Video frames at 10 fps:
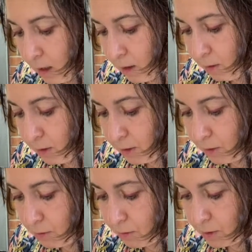You can
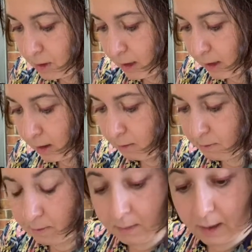use
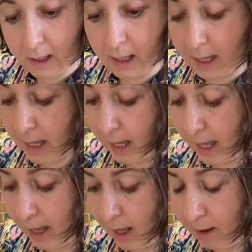
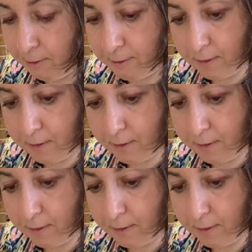half